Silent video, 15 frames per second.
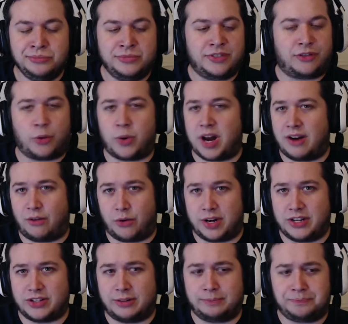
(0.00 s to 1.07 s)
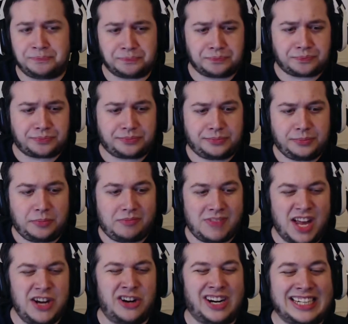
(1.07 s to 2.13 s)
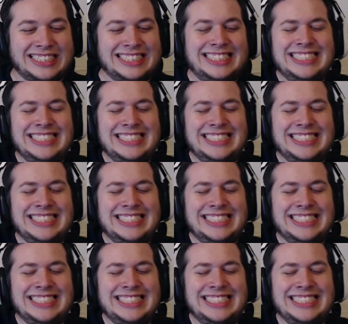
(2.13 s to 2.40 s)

for whatever reason, and you're like,